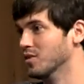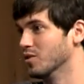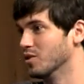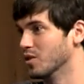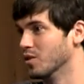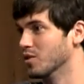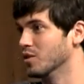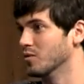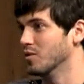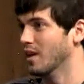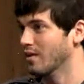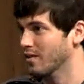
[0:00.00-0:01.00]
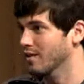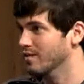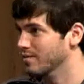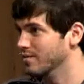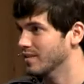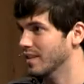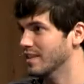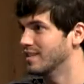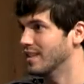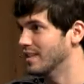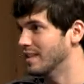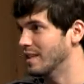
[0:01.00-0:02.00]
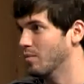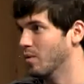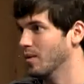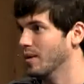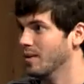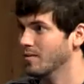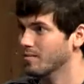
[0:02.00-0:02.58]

in your church when you have a, a set team already?